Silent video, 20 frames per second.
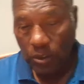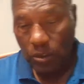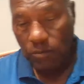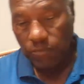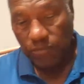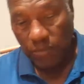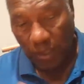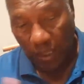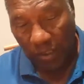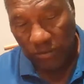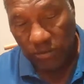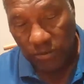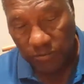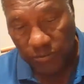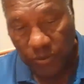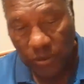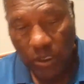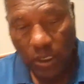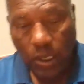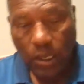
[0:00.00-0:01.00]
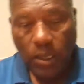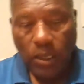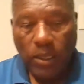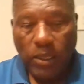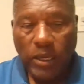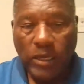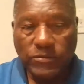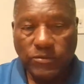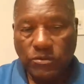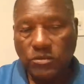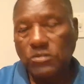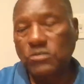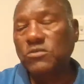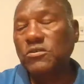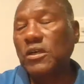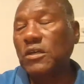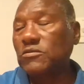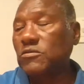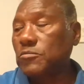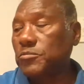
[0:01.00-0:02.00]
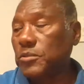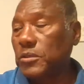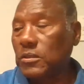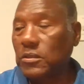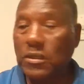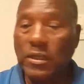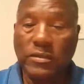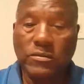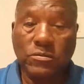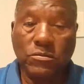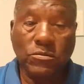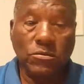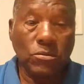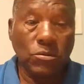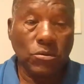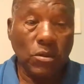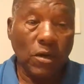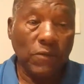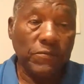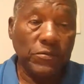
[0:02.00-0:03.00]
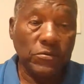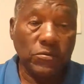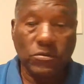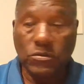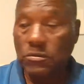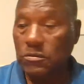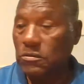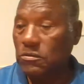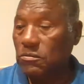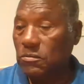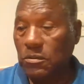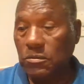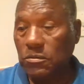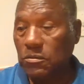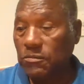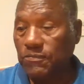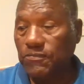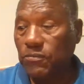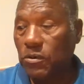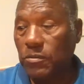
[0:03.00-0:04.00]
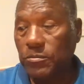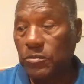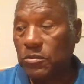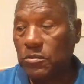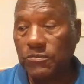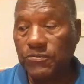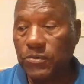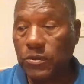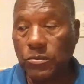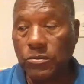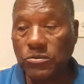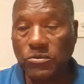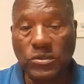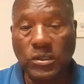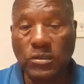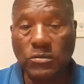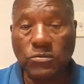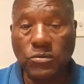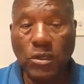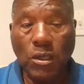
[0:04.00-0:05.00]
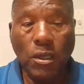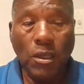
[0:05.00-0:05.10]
philosophy has a good chance of being elected to an office in the former Confederate States.